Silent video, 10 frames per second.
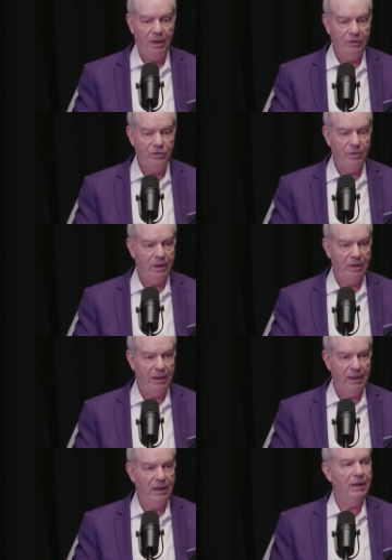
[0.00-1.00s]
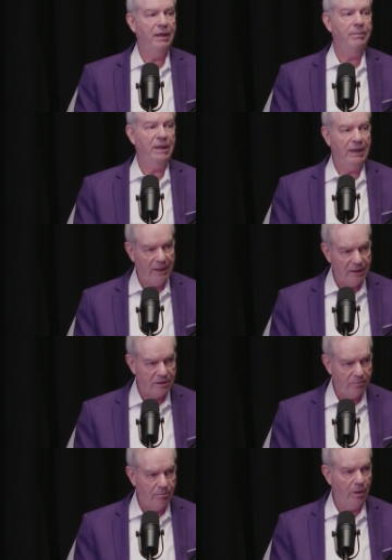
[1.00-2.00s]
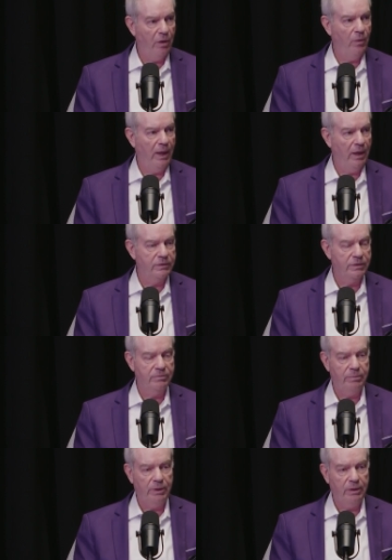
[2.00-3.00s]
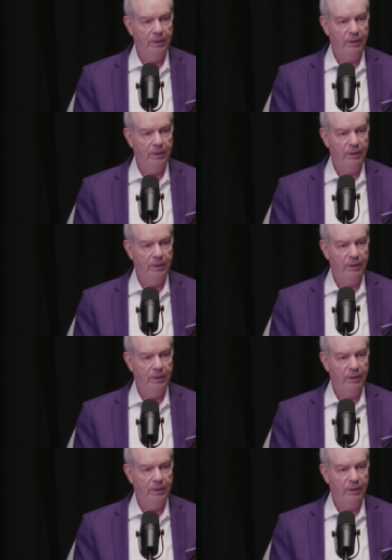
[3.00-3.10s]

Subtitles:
and you can eliminate blowouts. But